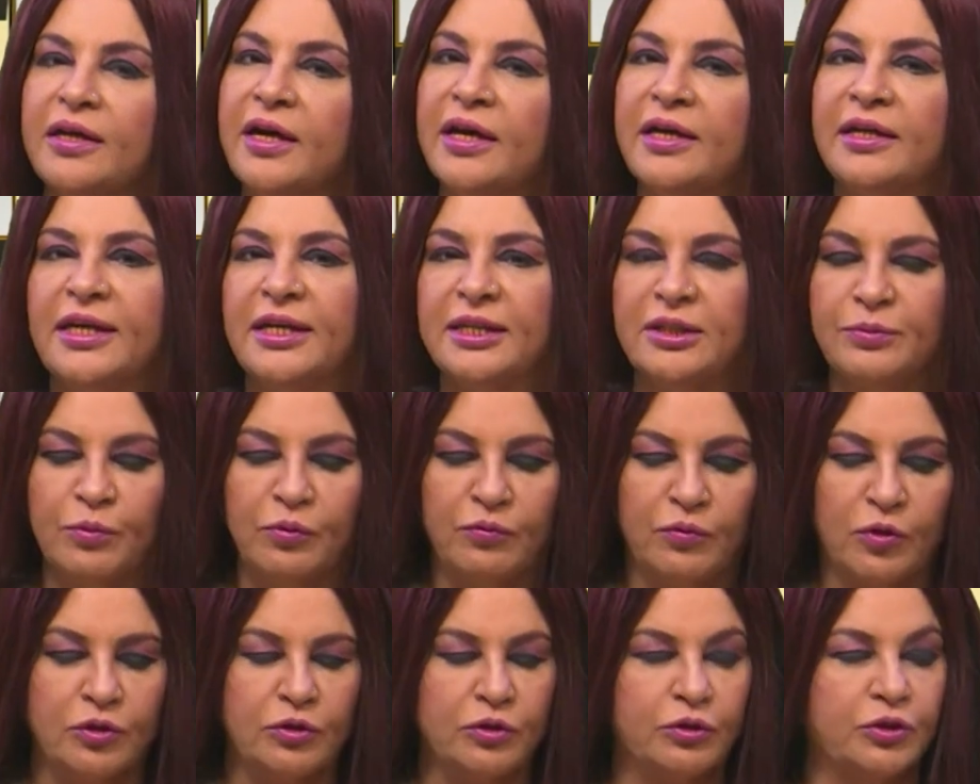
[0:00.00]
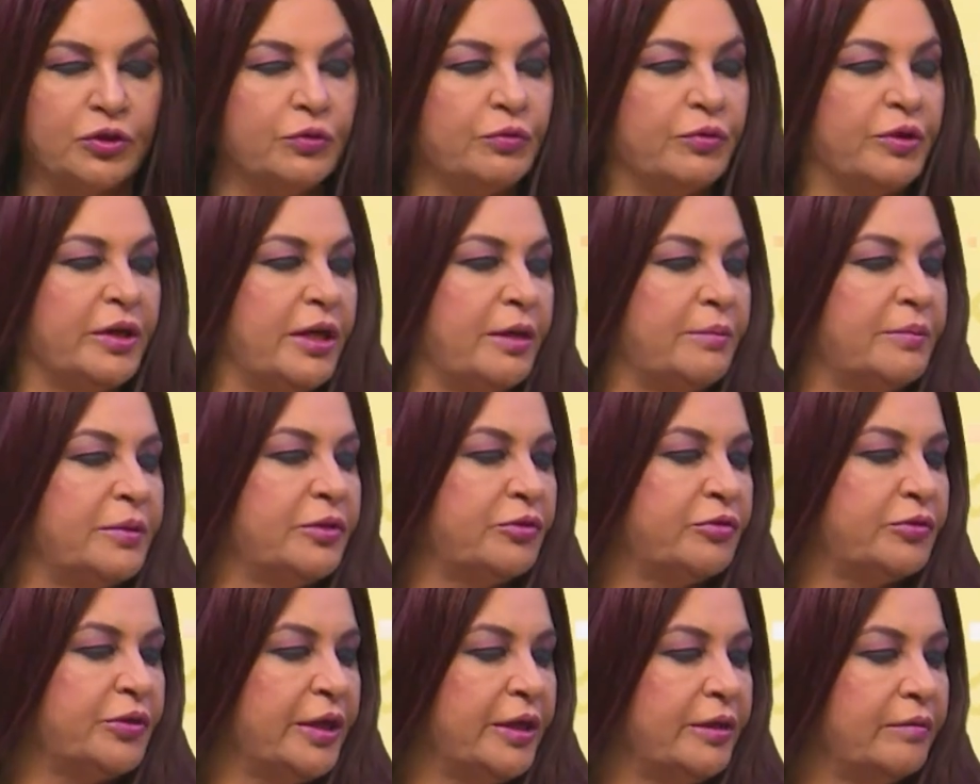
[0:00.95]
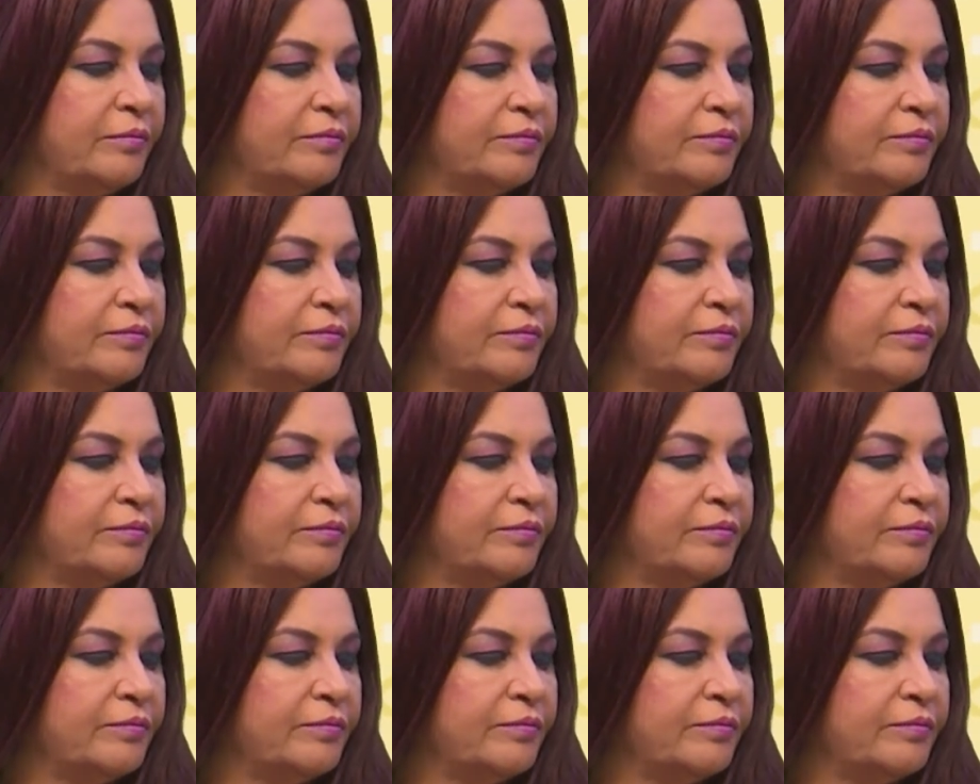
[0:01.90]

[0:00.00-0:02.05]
And let's move on to story number three.